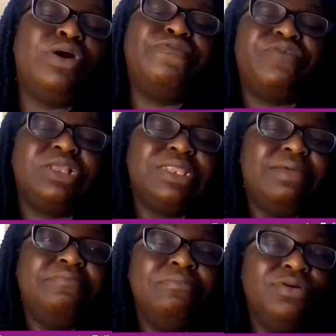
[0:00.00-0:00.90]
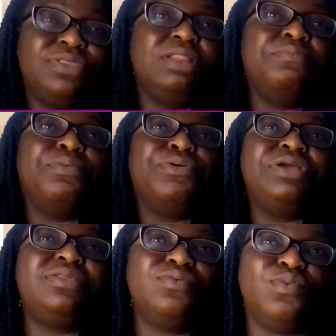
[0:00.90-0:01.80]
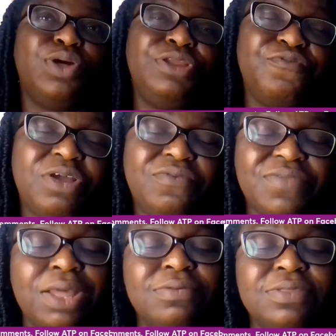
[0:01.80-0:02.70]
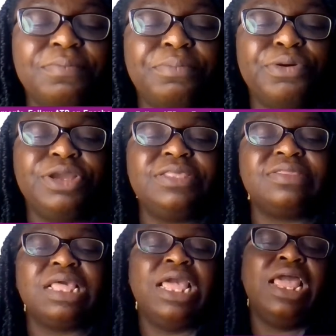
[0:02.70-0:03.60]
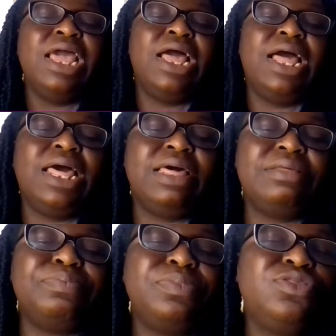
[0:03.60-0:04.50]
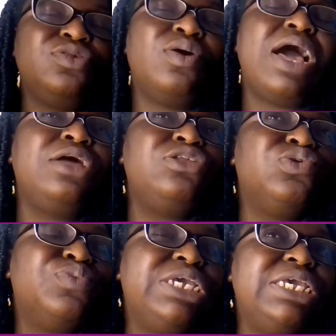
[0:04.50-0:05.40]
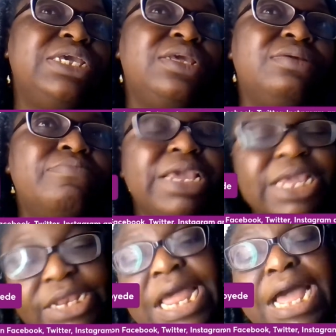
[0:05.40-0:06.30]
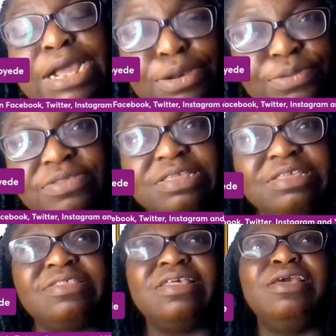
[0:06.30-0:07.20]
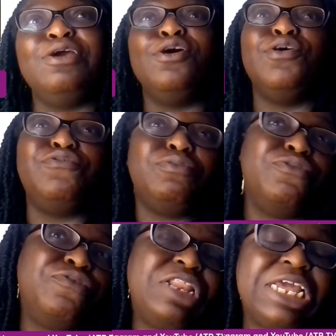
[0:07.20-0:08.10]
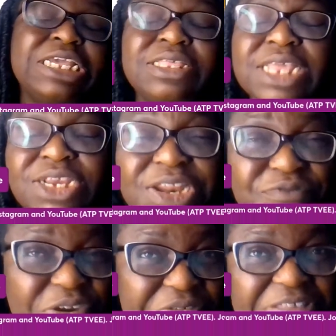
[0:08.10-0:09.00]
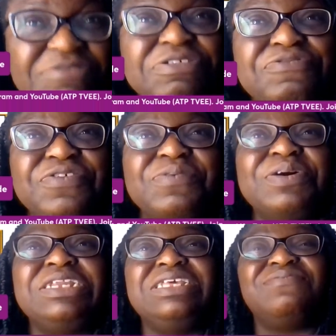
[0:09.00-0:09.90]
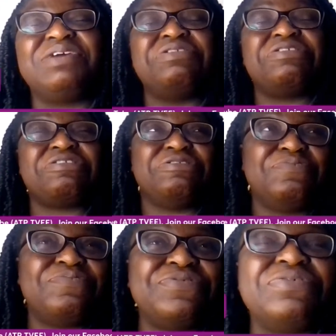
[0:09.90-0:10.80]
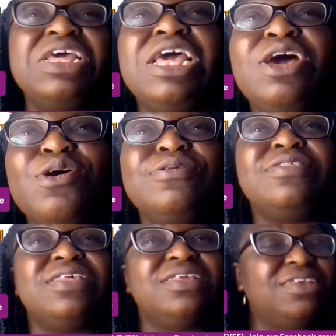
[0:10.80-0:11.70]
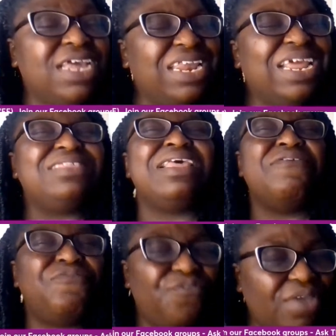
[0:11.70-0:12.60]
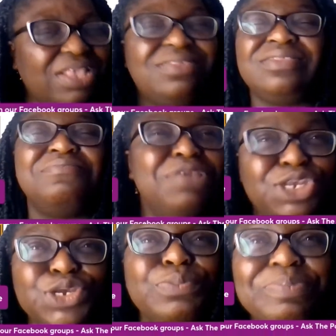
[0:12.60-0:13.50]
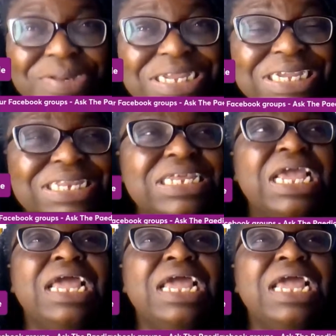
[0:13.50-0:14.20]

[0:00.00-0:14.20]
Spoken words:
affected, mostly boys, 1 in 5,000 boys. So how do we make a diagnosis of hemophilia? It's actually very straightforward, it's very simple. Once the child has a first major bleed,